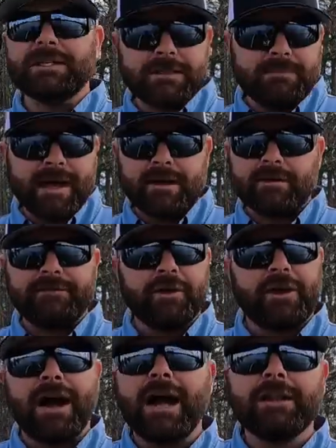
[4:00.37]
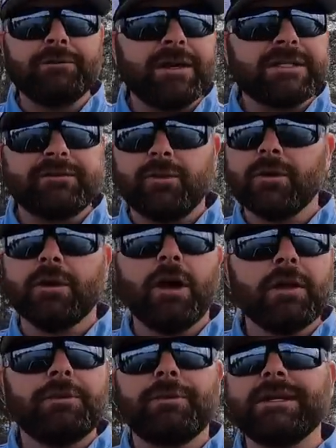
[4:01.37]
it doesn't matter if you're on a highland reservoir,
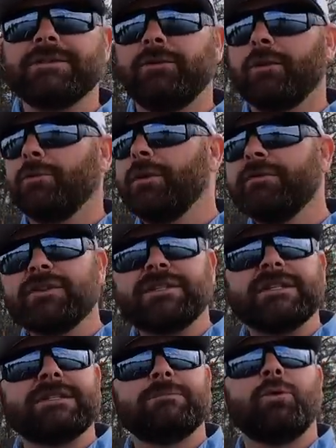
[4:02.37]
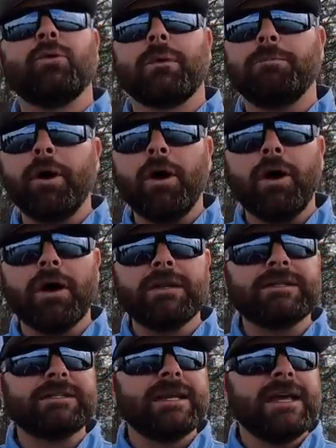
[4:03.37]
lowland reservoir, river system, or a
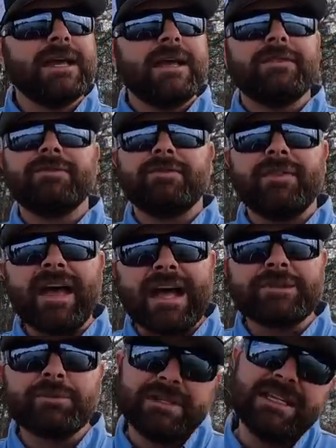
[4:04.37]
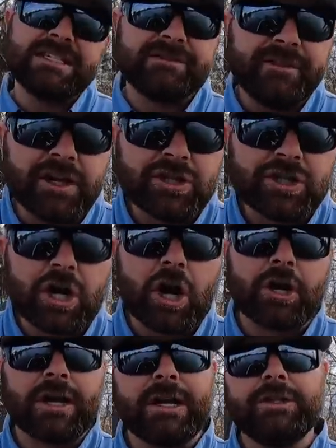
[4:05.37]
pond, that's what these fish
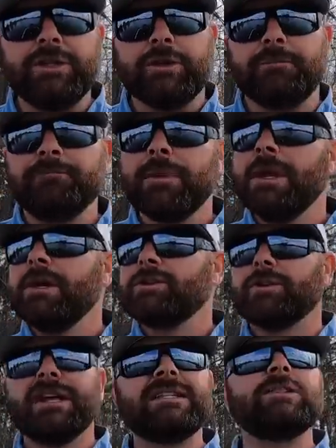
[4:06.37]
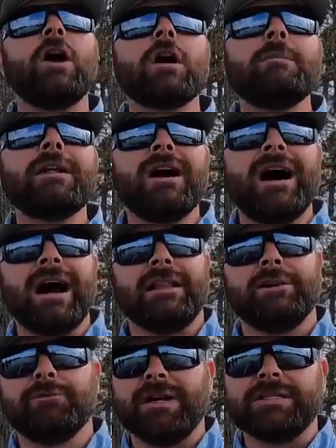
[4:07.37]
are gonna do. So let's talk about a
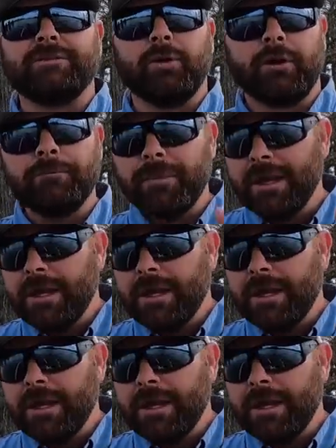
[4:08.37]
highland reservoir.